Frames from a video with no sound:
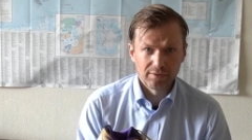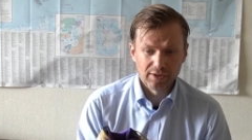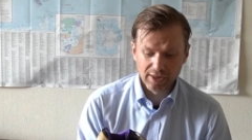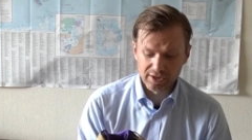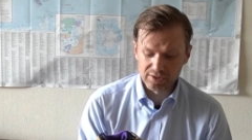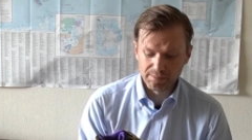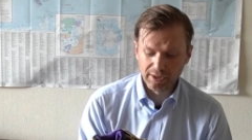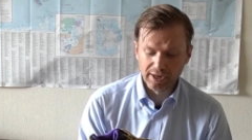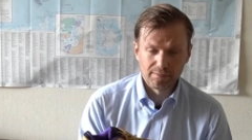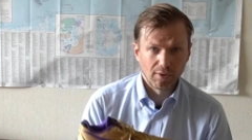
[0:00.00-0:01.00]
is actually
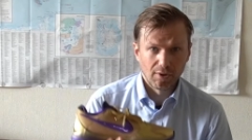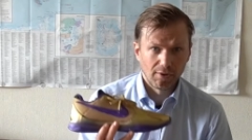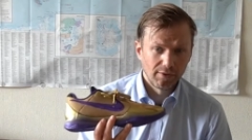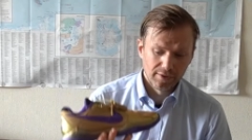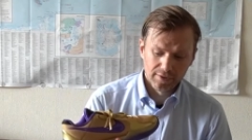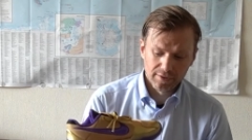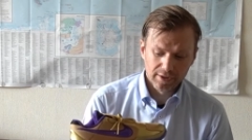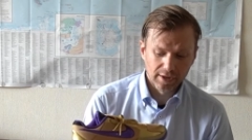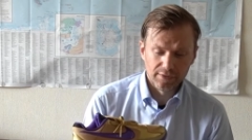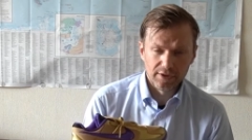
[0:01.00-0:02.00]
playing ball
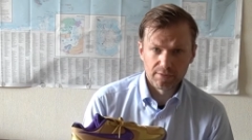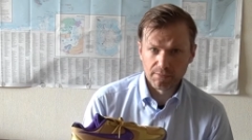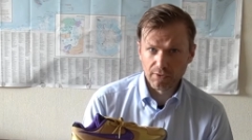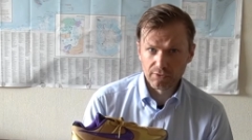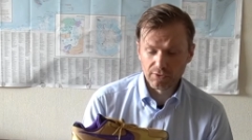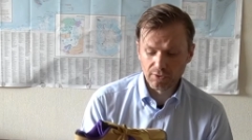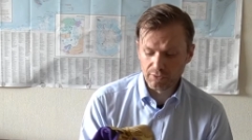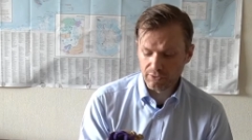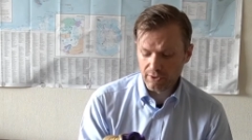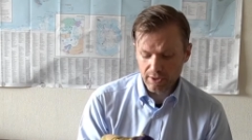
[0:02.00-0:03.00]
in these Protros.